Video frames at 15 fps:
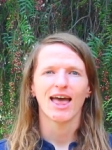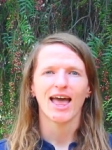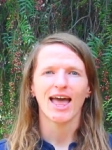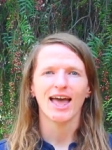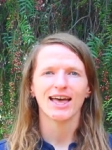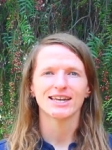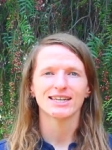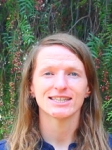
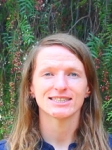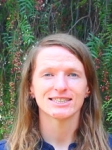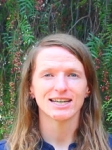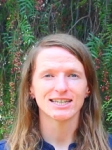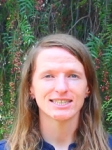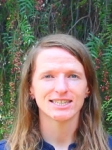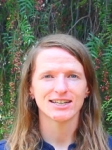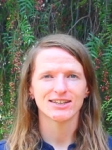And
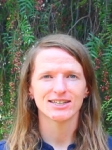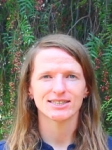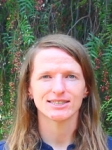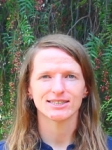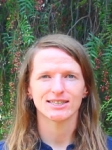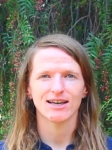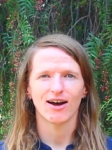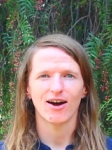
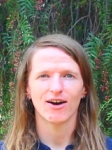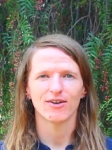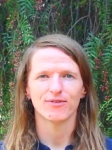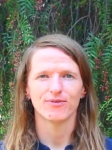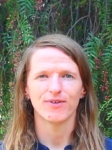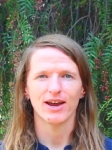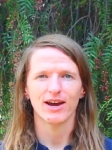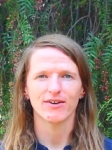psychedelics are
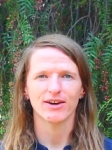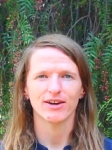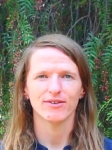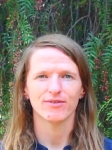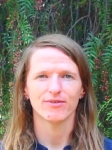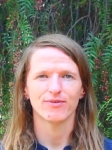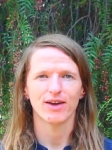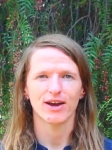very,
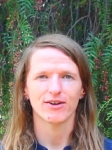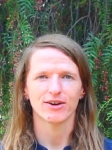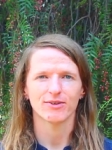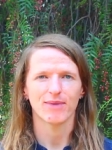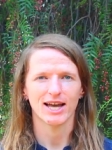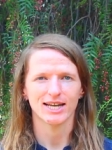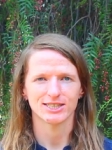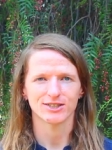very
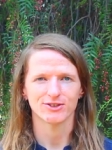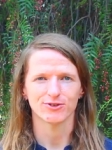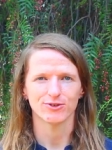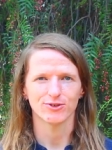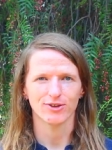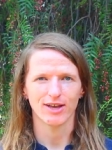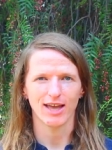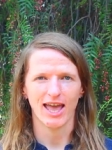
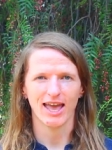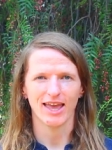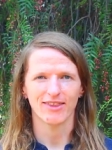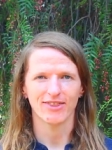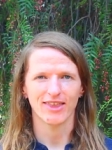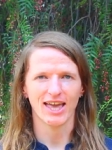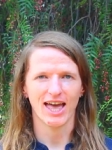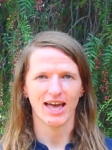magical,
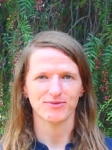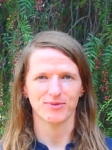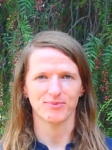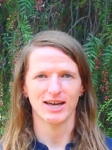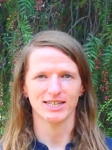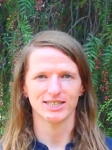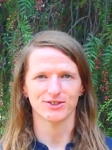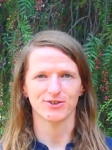and they have a
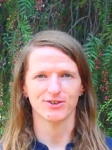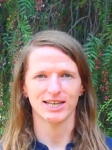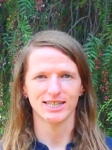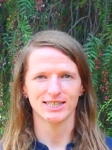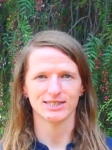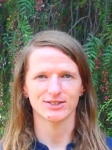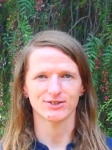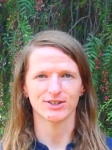magical
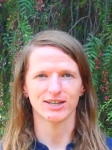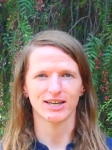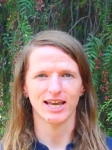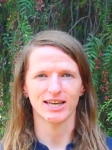history.